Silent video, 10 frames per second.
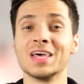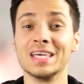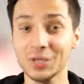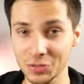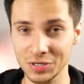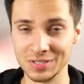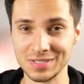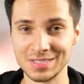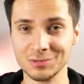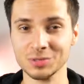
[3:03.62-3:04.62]
Thank
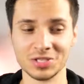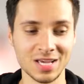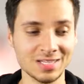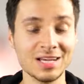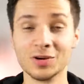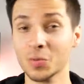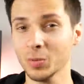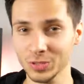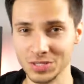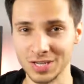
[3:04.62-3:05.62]
goodness. That was a
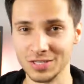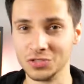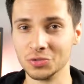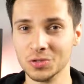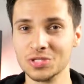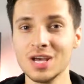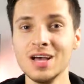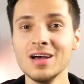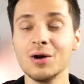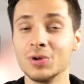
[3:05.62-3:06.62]
terrible design choice.
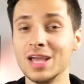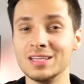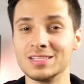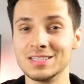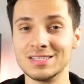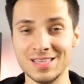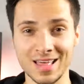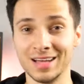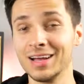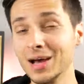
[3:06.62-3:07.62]
I would hate to see
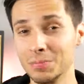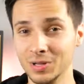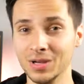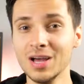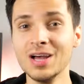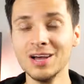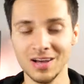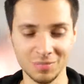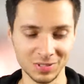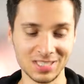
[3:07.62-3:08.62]
that happen,
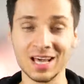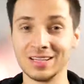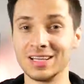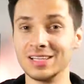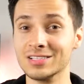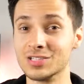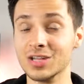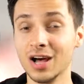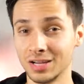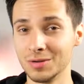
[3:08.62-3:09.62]
but yeah, that is
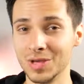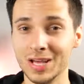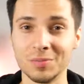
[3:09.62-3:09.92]
not going to be